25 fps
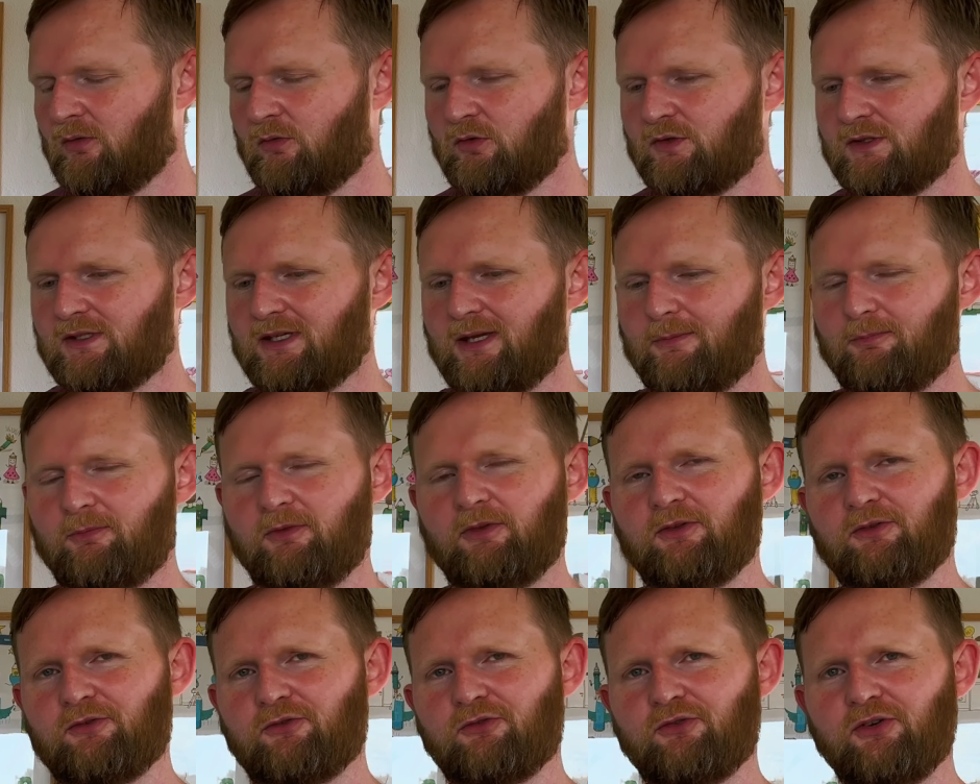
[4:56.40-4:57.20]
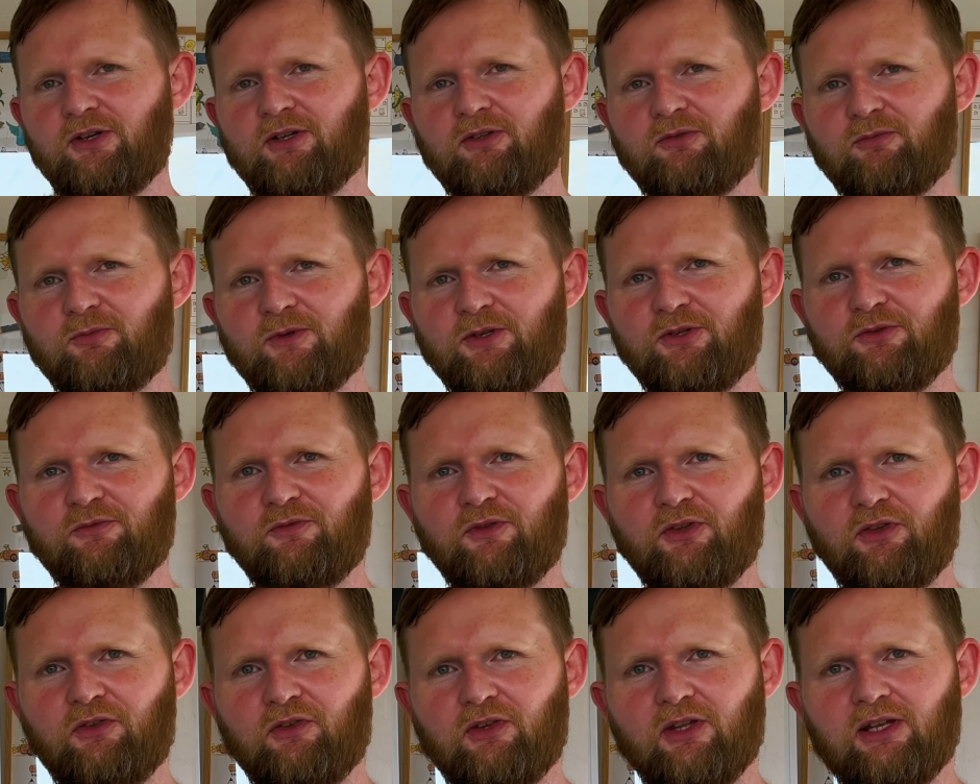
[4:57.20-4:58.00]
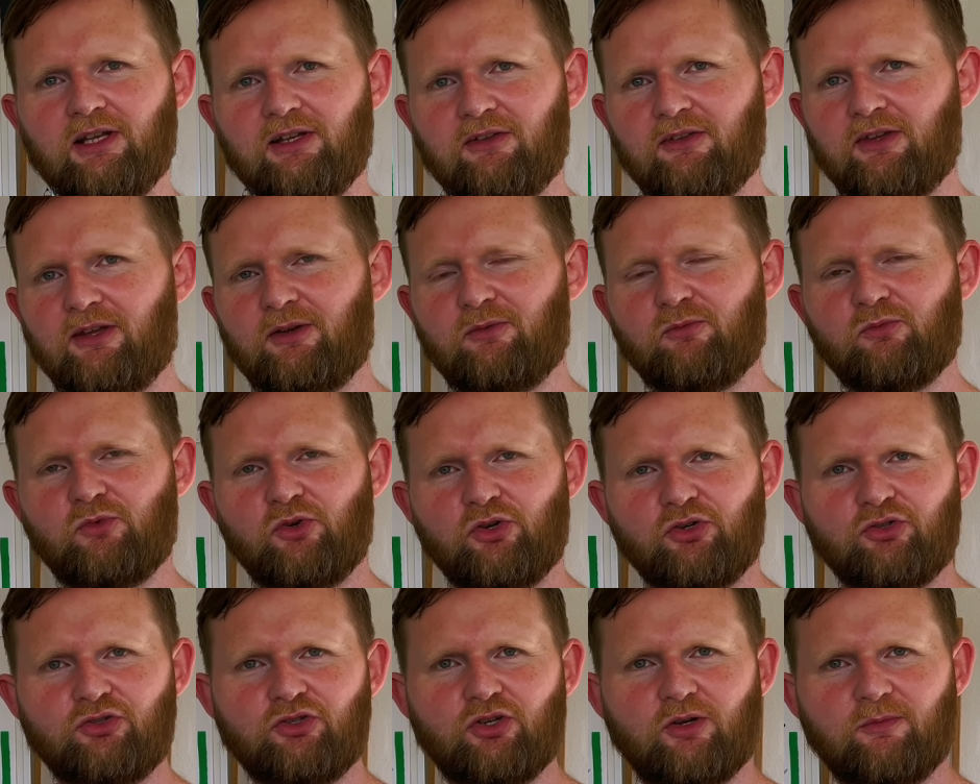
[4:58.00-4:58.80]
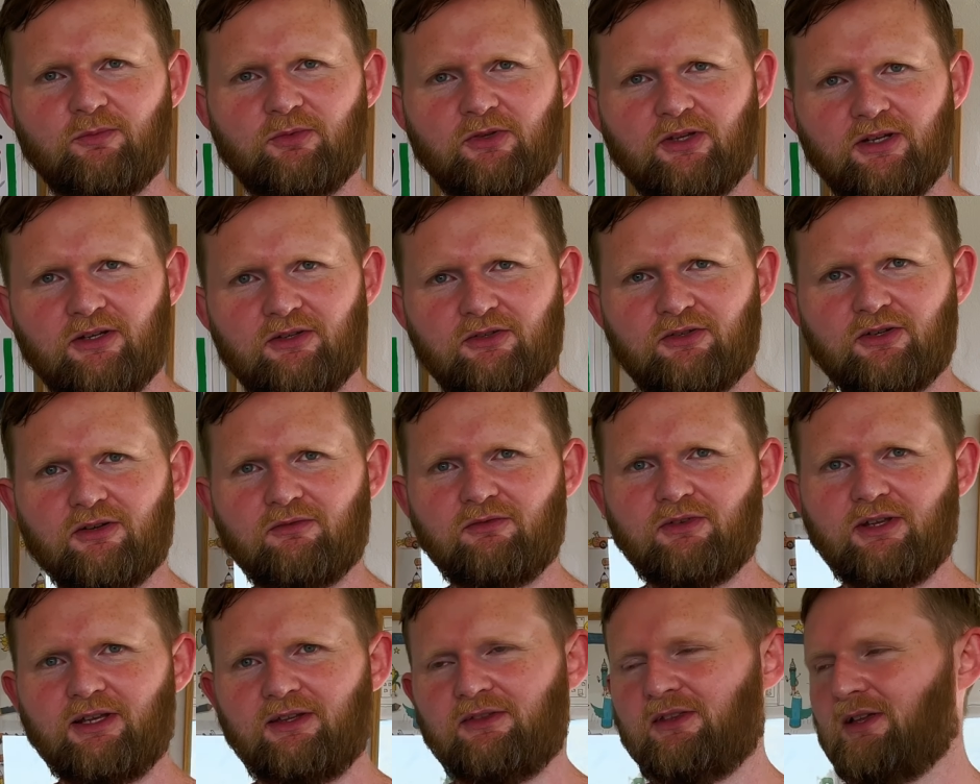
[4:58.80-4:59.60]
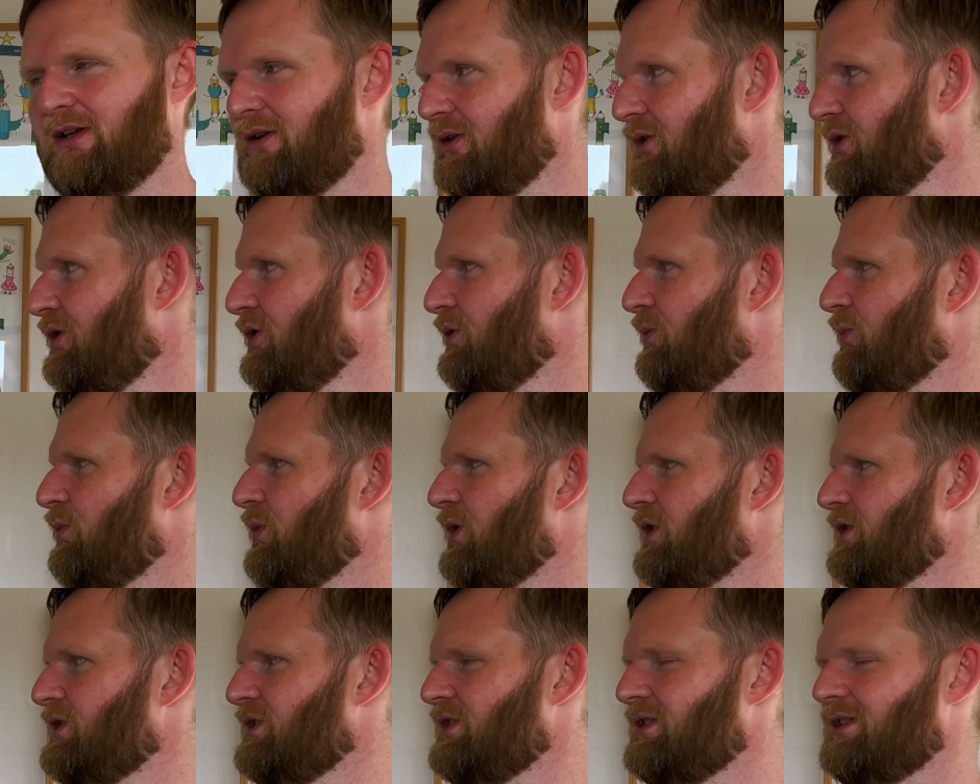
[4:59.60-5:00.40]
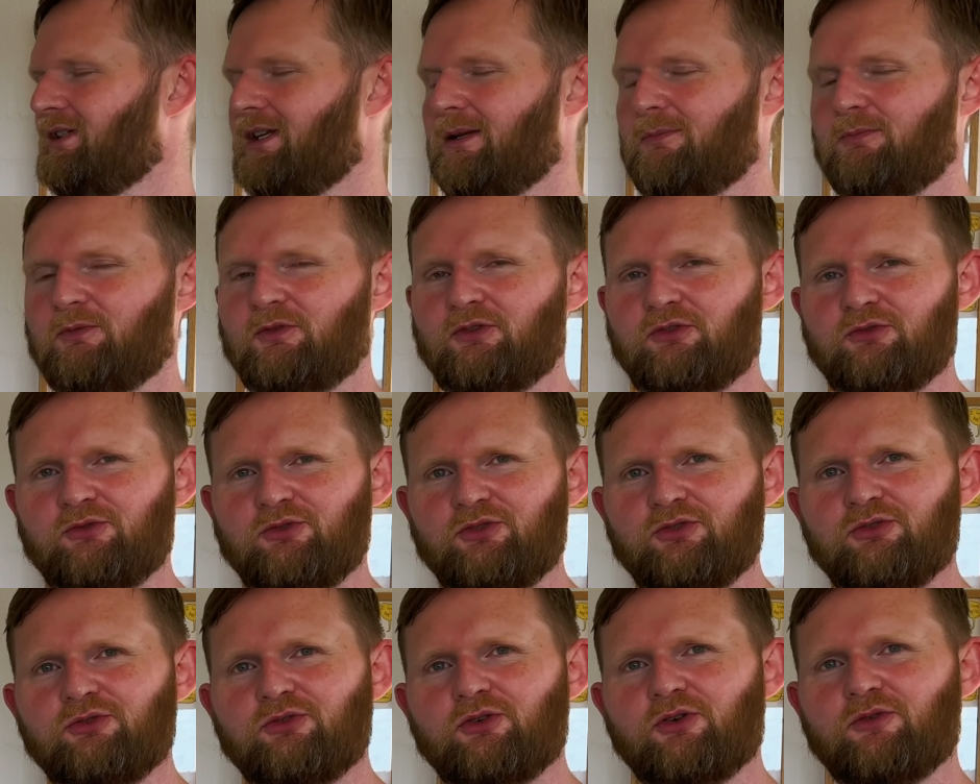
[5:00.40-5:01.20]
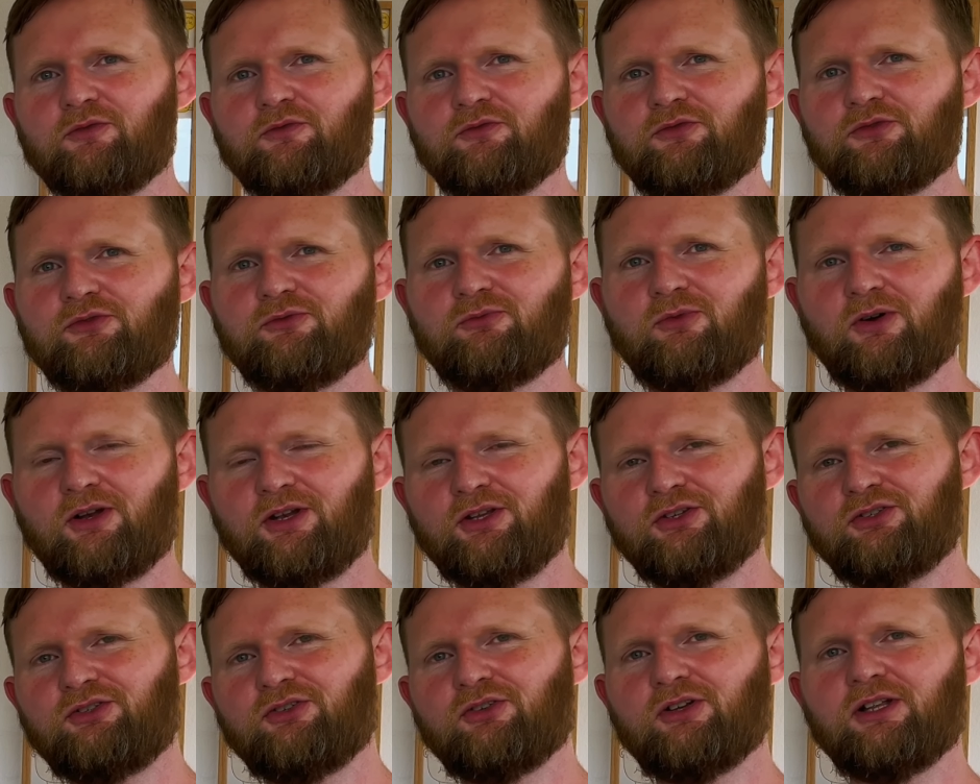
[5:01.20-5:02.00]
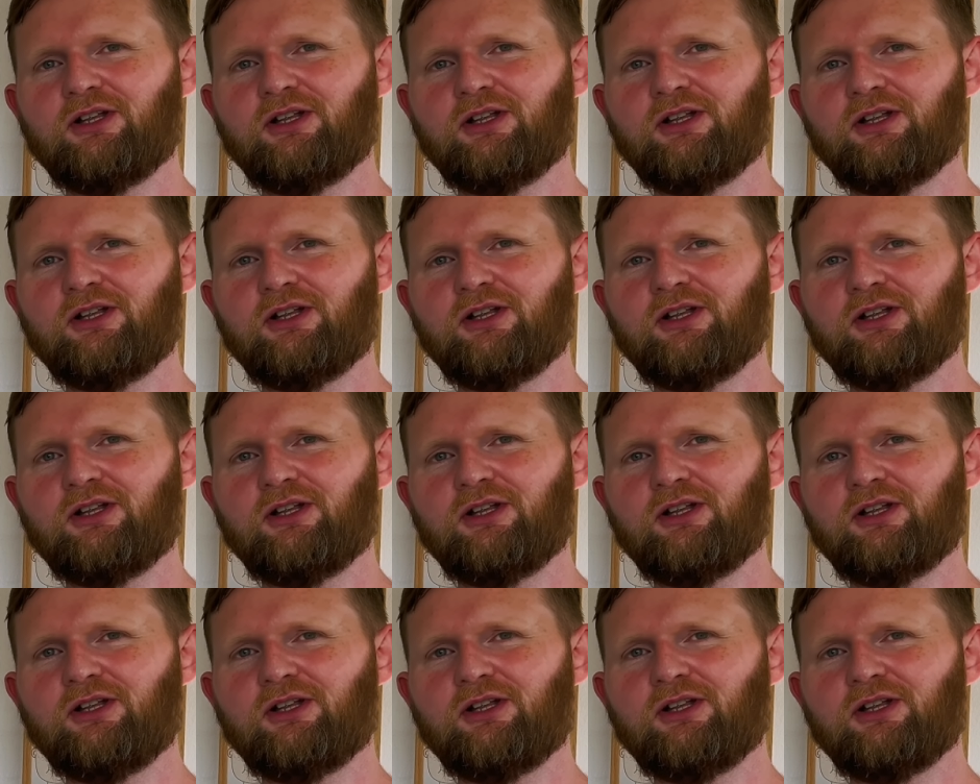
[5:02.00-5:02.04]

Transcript: tips and tricks when you facilitate workshops and stuff like that? What steps do you go through? What is your